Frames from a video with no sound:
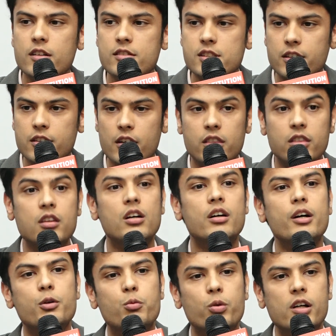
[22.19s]
considered
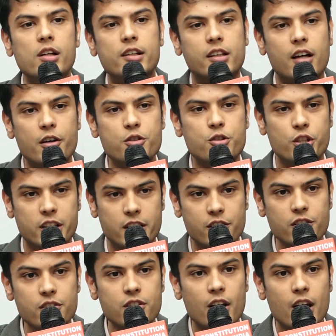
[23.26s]
third world
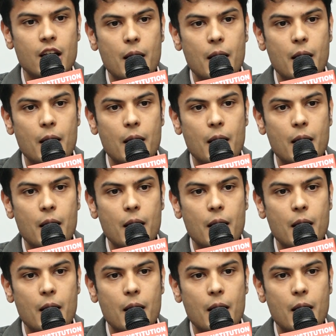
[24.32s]
countries